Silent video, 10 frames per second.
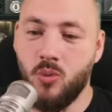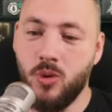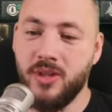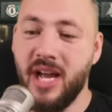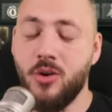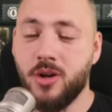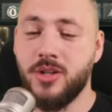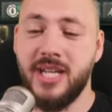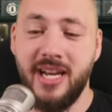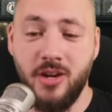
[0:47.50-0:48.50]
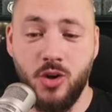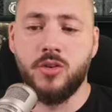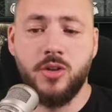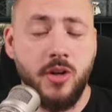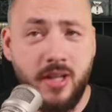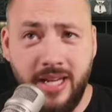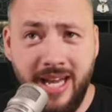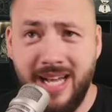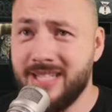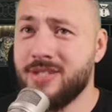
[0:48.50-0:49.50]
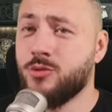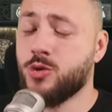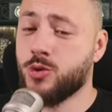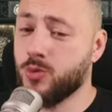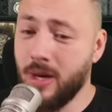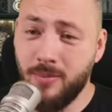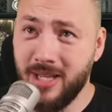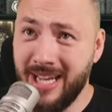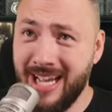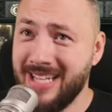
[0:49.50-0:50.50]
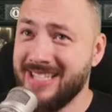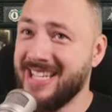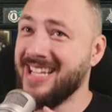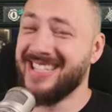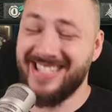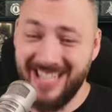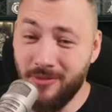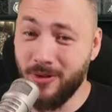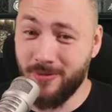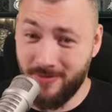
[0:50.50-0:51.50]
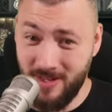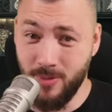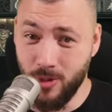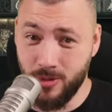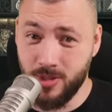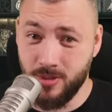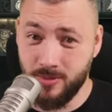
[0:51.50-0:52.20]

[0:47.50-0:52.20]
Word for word: will now contain Gurgling Hats, Trembling Hands, and Severed Femurs.